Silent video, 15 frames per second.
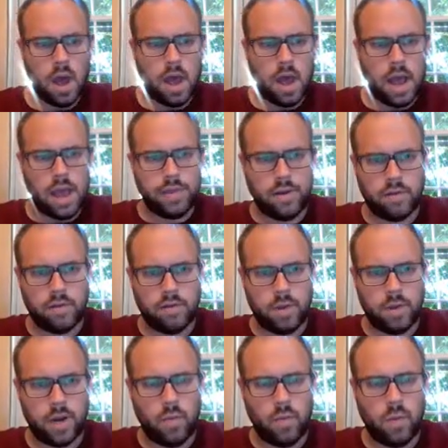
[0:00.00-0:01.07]
Hi there,
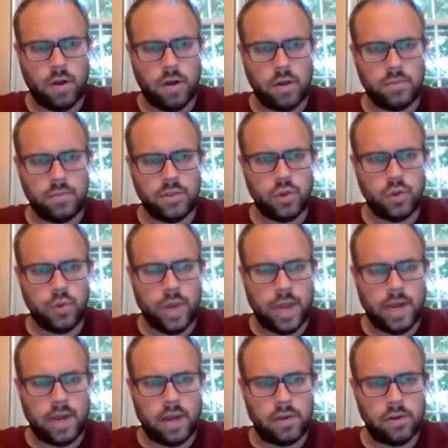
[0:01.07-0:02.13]
everybody. Welcome to
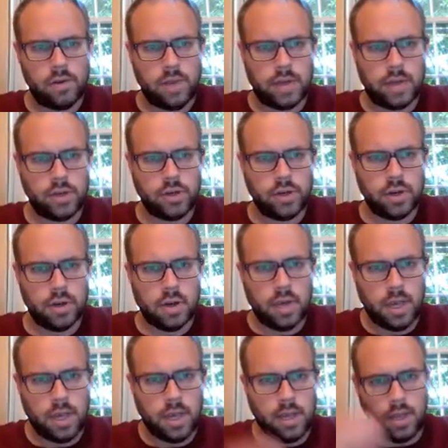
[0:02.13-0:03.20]
another lecture
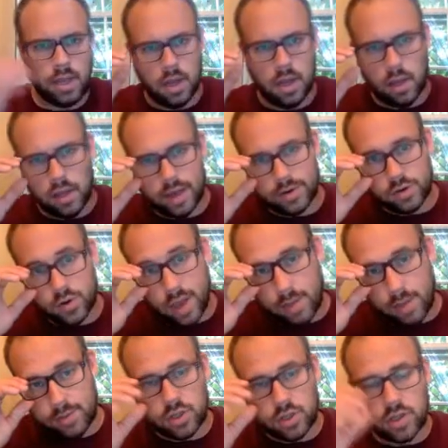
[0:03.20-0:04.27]
in the
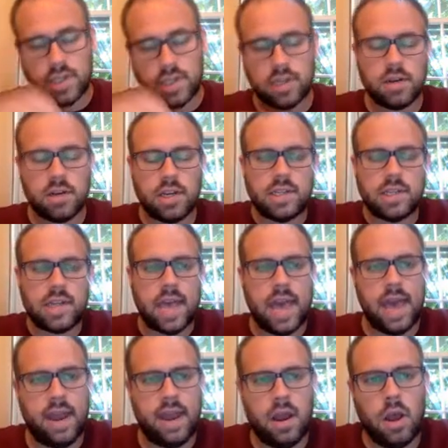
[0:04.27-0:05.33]
electrochemistry series,
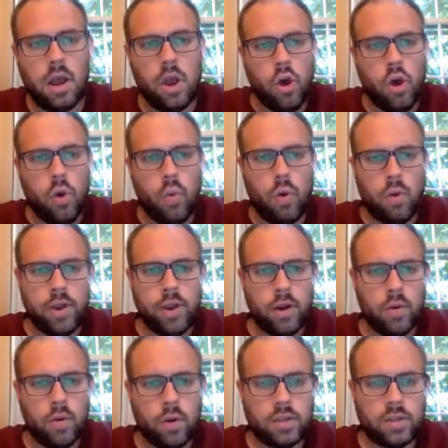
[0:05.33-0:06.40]
and what we
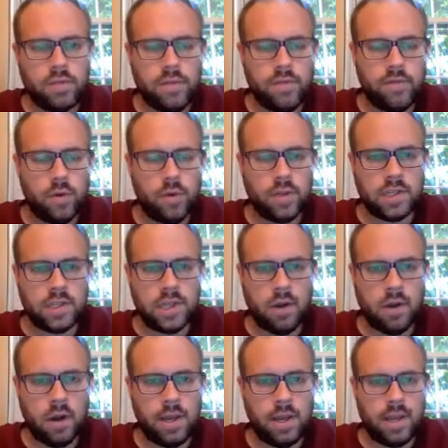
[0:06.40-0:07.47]
are going to be focusing
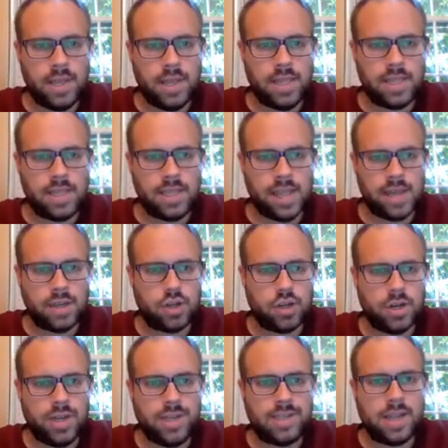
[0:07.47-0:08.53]
on in this
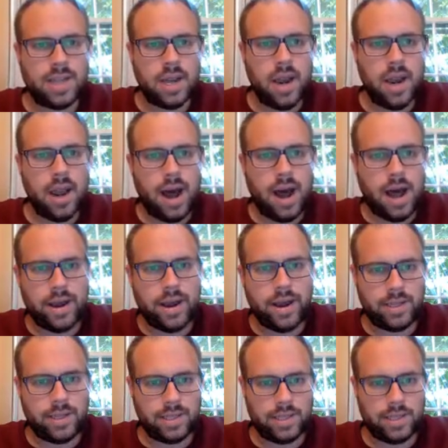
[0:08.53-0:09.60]
lecture is
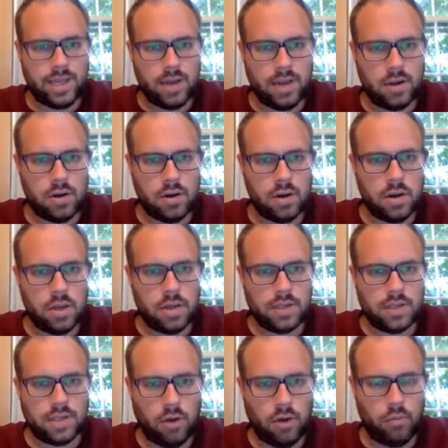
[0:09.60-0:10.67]
non-standard
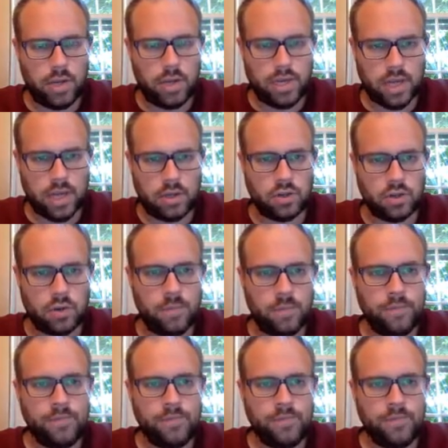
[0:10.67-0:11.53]
cell potential.